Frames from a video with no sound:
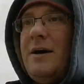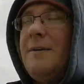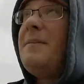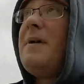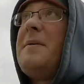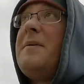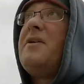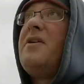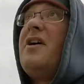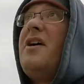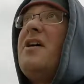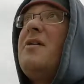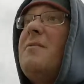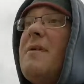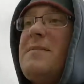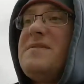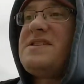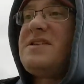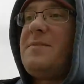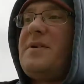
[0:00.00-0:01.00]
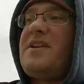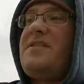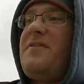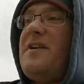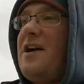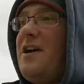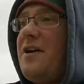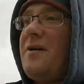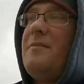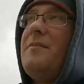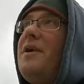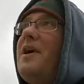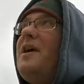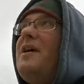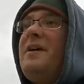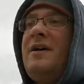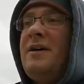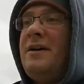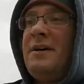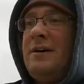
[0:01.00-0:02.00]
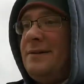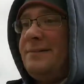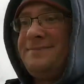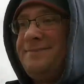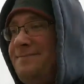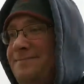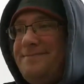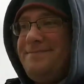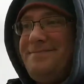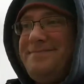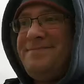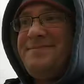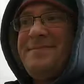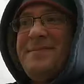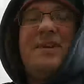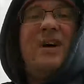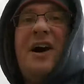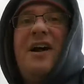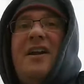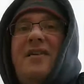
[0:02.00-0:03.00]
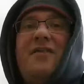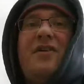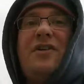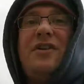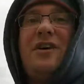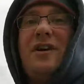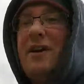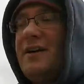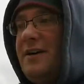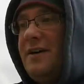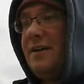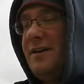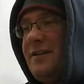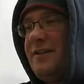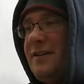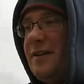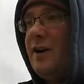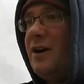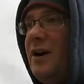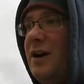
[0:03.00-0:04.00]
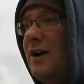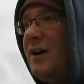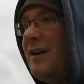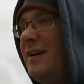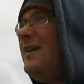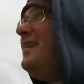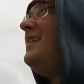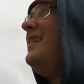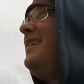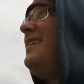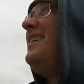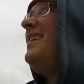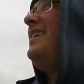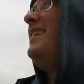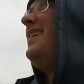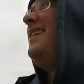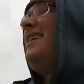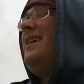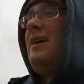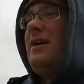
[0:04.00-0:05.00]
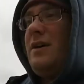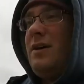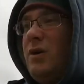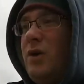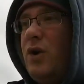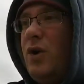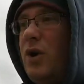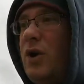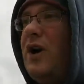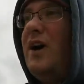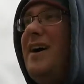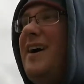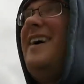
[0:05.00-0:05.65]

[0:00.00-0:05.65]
maybe they're here, maybe somebody's found them, but I never did. So, whew.